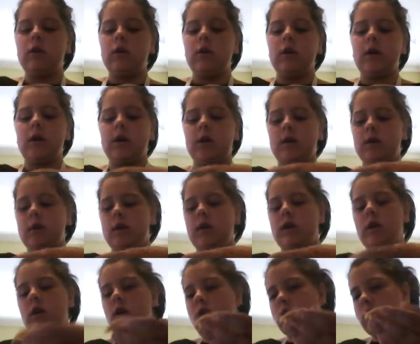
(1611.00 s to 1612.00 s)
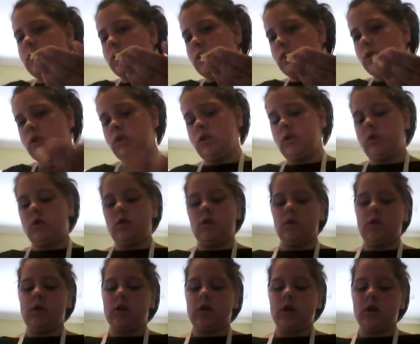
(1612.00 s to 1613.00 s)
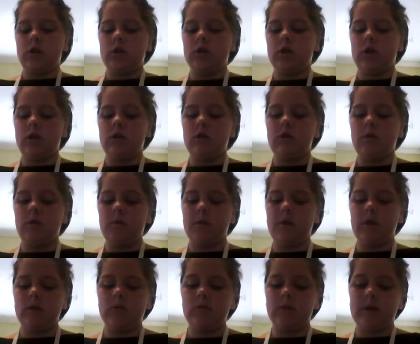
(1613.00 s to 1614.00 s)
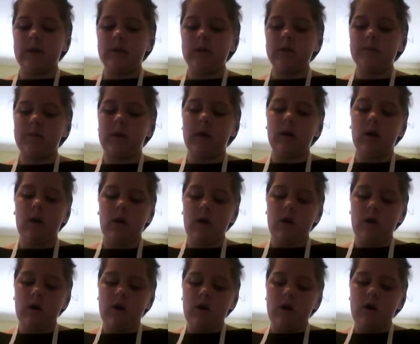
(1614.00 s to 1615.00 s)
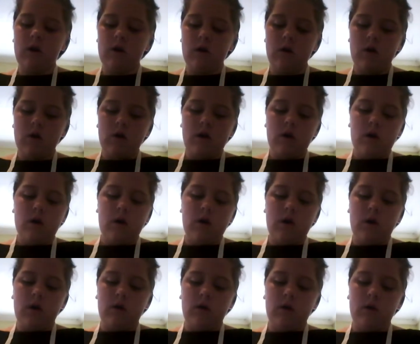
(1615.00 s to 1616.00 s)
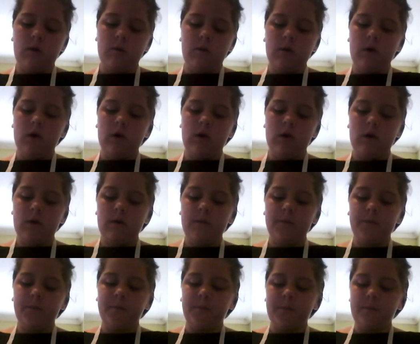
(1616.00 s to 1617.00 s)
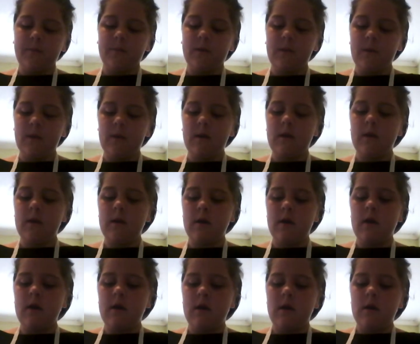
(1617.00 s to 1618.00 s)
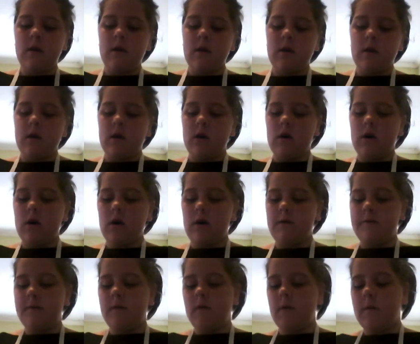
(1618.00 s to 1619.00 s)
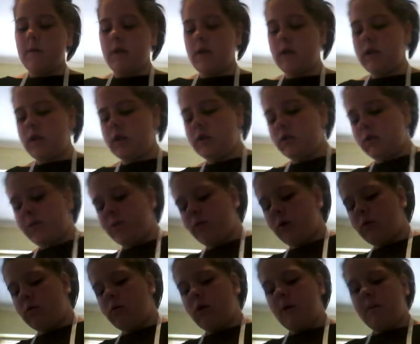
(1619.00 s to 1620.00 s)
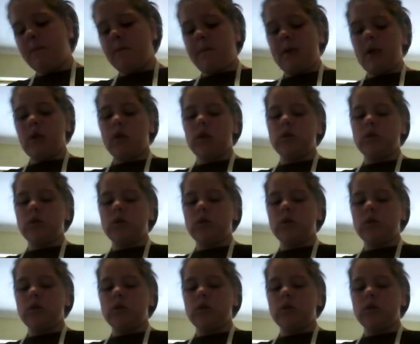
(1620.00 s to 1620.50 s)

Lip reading: like this. It's not really a circle, but don't diss me. And then we're going to cover up our little broken bit.